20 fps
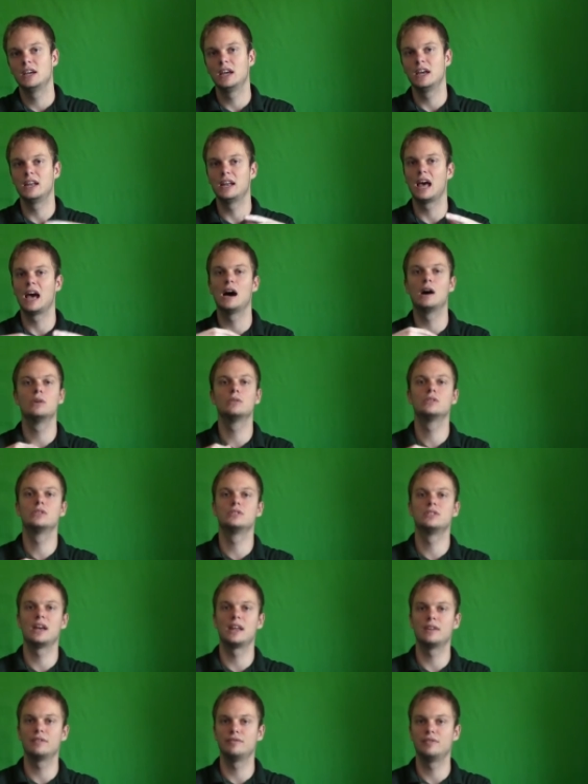and how does
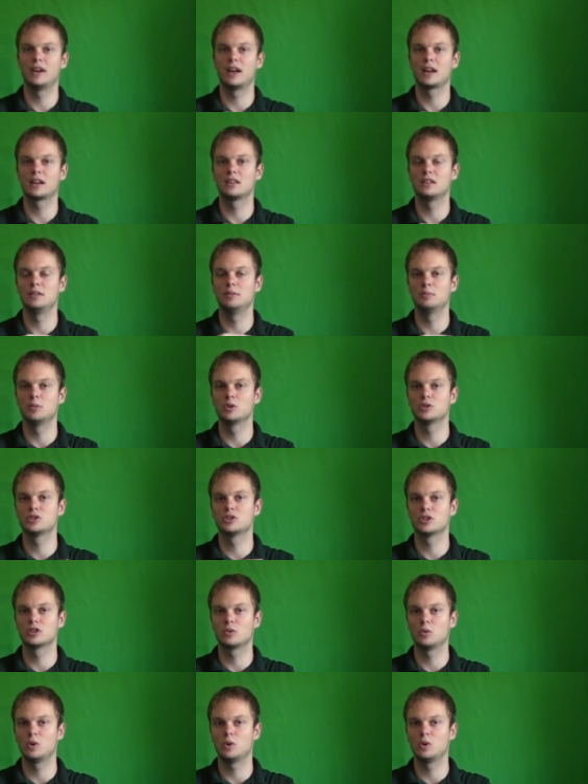that affect the moisture